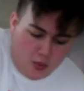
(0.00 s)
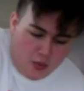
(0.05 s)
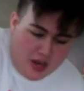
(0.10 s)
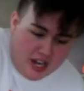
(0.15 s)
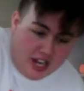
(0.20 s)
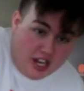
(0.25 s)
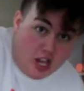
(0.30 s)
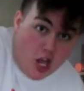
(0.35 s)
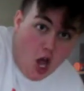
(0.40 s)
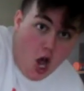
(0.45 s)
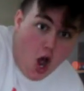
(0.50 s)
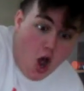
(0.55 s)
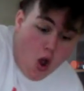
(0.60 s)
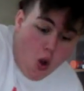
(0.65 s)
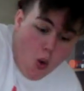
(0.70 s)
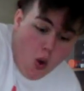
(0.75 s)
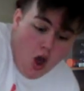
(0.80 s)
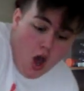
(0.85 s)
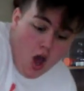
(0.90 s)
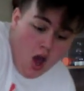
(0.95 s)
we
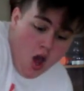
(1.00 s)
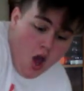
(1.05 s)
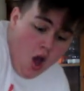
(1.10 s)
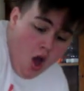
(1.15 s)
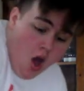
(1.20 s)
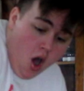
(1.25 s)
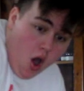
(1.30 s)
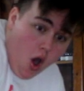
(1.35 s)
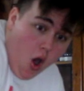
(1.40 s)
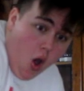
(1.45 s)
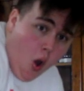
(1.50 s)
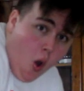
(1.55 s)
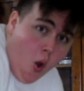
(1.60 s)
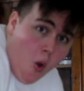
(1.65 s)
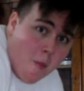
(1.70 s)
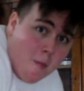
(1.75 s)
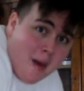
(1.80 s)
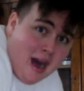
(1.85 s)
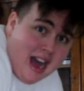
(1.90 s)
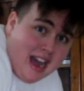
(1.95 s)
go.
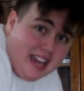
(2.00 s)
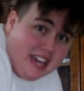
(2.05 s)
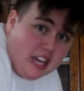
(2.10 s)
Oh my